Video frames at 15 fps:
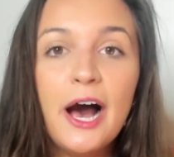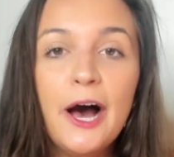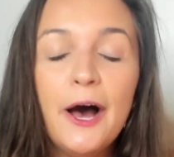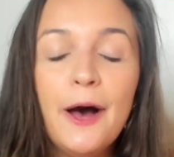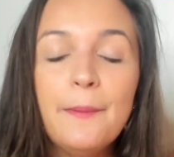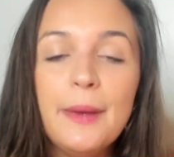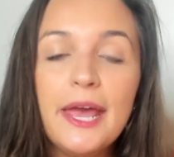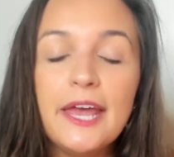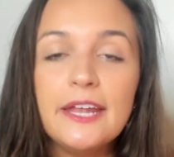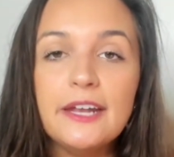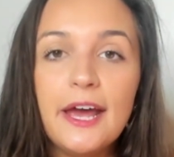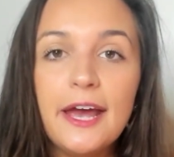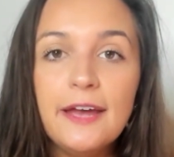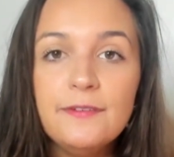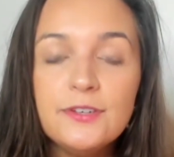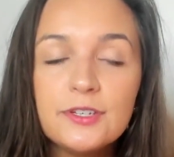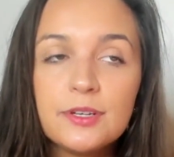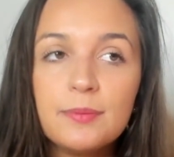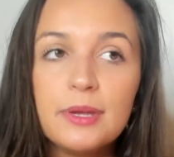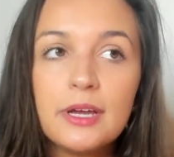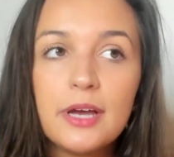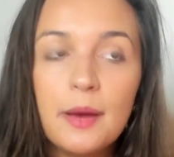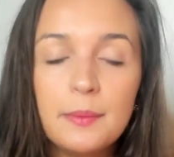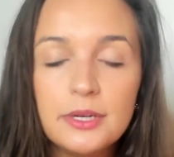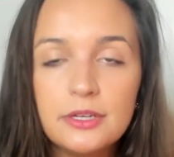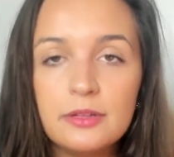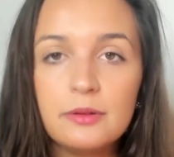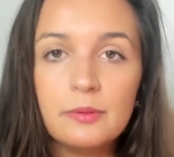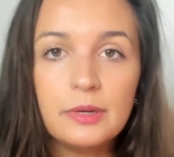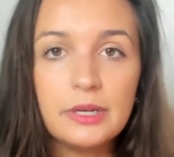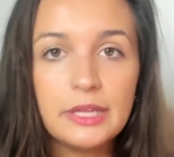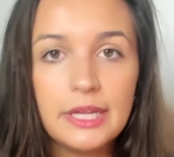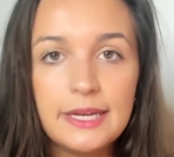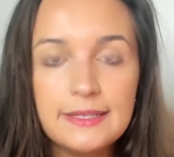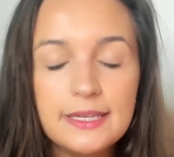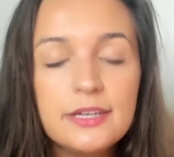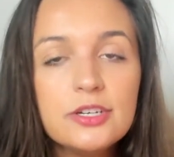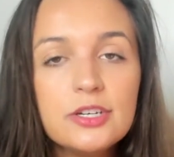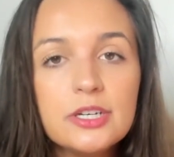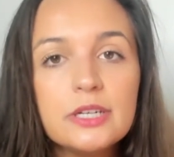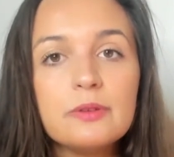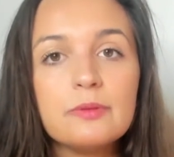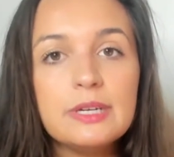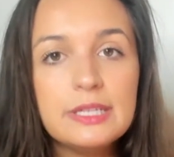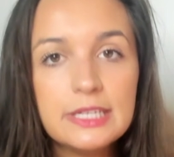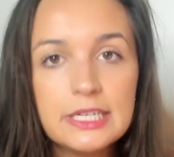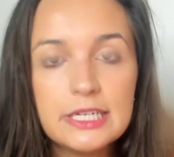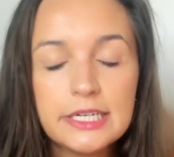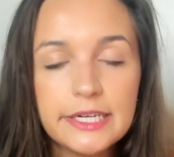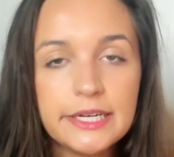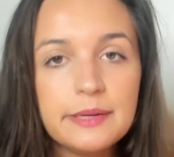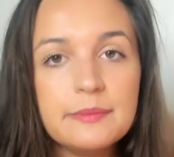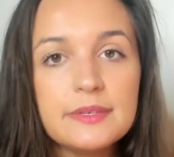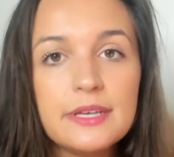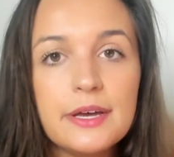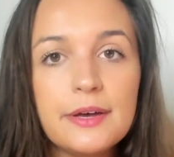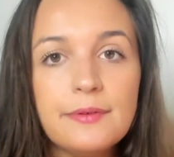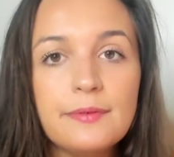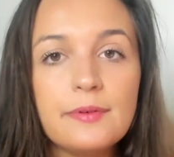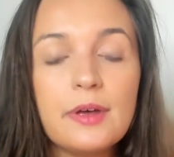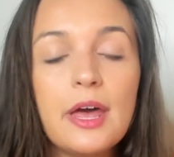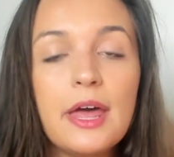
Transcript: Um, and I have just been coming to the realization in recent times of